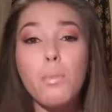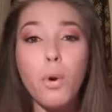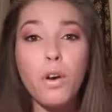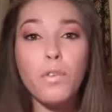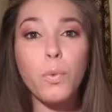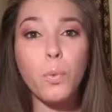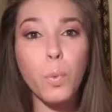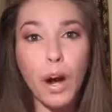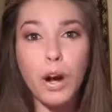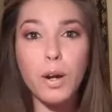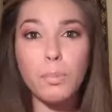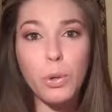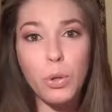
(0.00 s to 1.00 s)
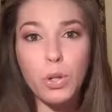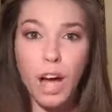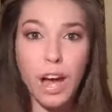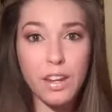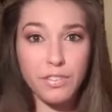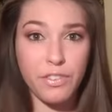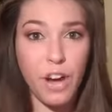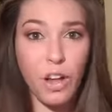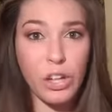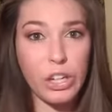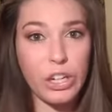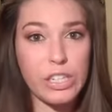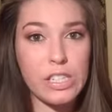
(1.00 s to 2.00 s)
more of a wearable kind of
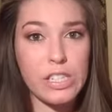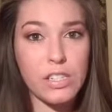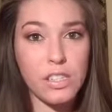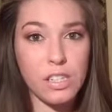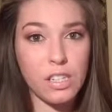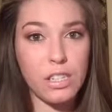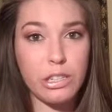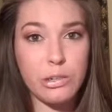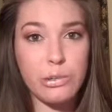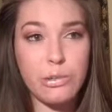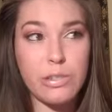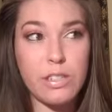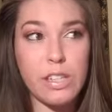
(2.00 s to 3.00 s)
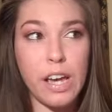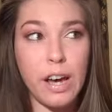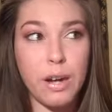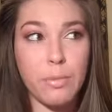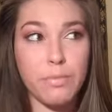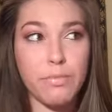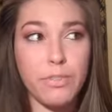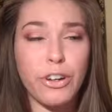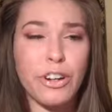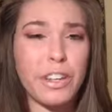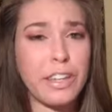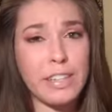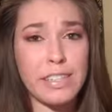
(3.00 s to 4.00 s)
colors to use um,
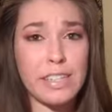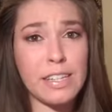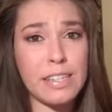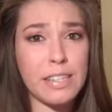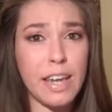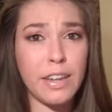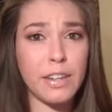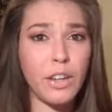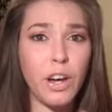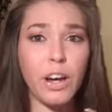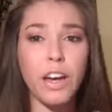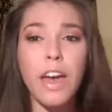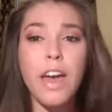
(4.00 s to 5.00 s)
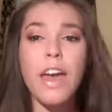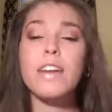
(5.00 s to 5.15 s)
for like a sunset look.